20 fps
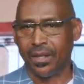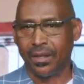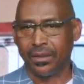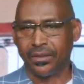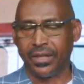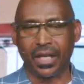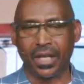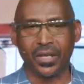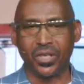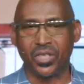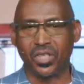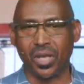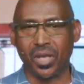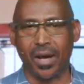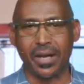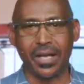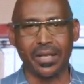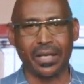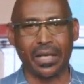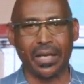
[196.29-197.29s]
They're going to
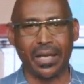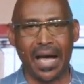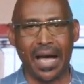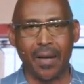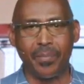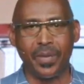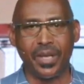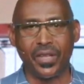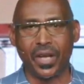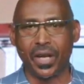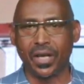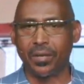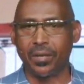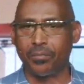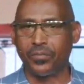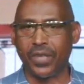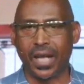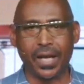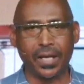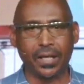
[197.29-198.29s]
start at the lobby. They're going to
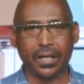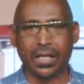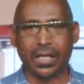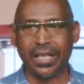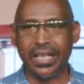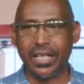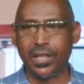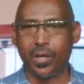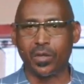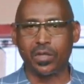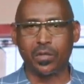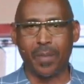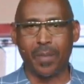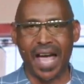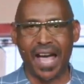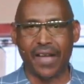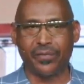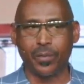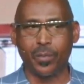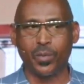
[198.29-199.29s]
they're going to clean those
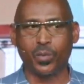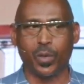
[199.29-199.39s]
bathrooms.